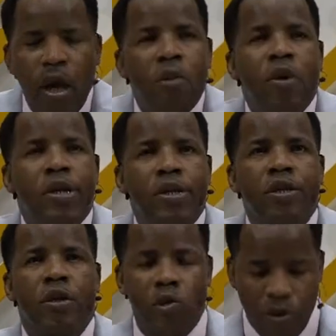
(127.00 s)
but the
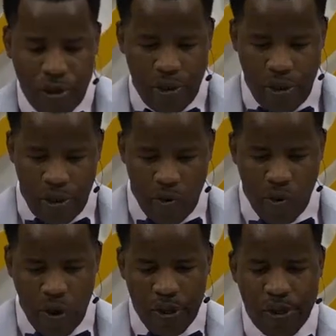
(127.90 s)
solution
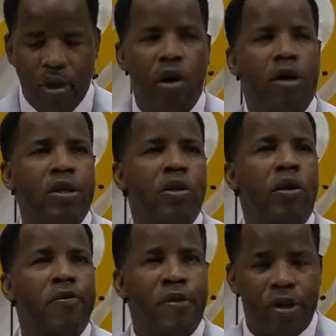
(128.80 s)
was
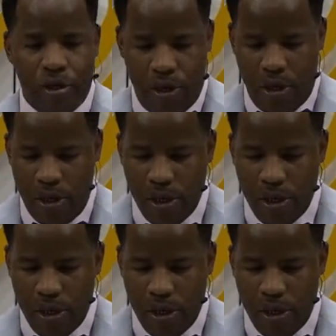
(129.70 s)
unconventional.